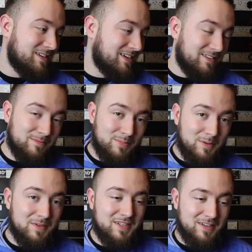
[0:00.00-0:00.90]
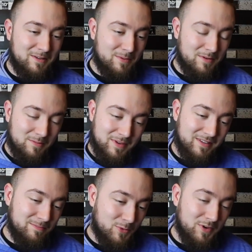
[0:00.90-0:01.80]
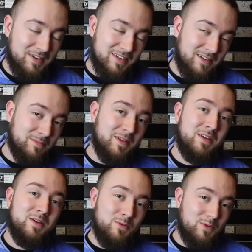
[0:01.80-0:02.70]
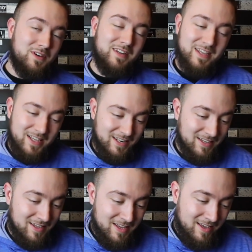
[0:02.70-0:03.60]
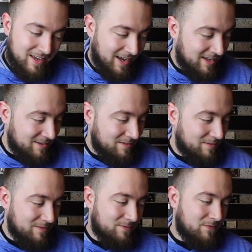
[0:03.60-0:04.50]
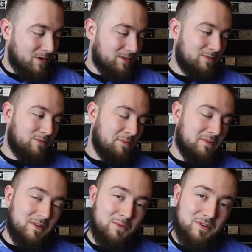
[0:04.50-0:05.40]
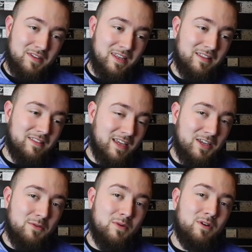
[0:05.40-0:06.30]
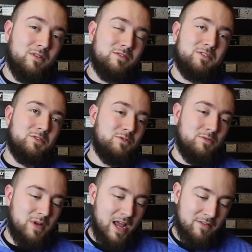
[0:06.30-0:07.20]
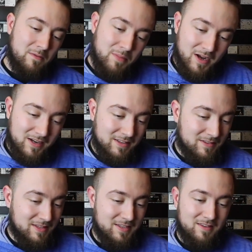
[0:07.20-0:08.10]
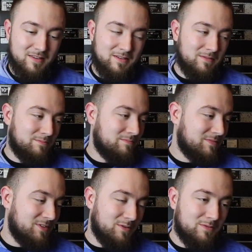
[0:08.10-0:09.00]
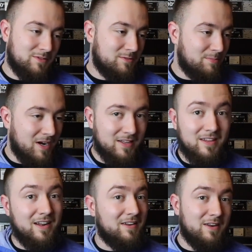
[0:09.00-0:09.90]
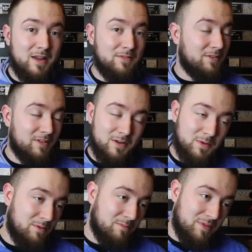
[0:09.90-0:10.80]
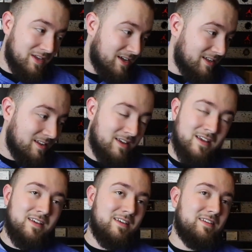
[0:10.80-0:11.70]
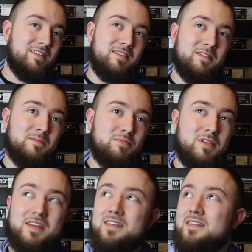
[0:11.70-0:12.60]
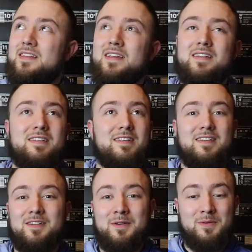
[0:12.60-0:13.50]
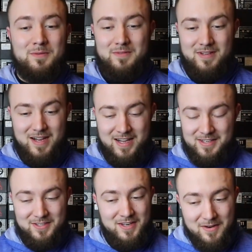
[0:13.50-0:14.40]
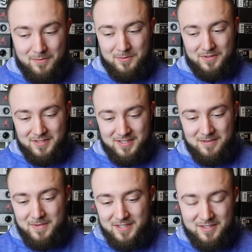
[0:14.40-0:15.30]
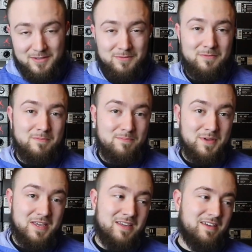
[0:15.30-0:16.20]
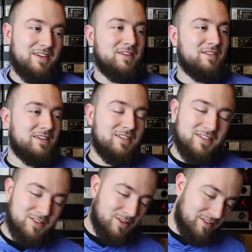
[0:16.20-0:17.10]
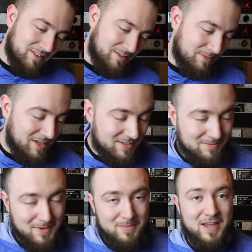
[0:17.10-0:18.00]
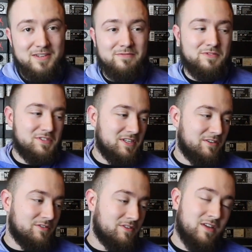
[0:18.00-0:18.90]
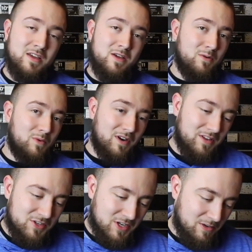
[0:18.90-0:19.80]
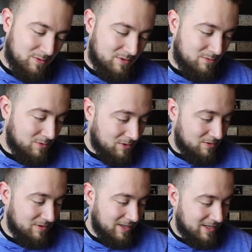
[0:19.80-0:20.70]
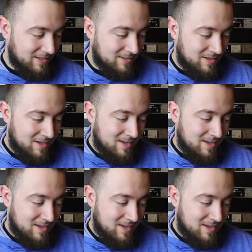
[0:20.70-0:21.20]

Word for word: can pretty much tell you probably by the morning time, we're gonna hit it. And first and foremost, I wanna say thank you all to everybody. This is a, you know, spot that I never thought we would be at. This is a place that, you know, I just never really seen myself being here. I just started this because of my passion for sneakers. Wanted to share it with the world, and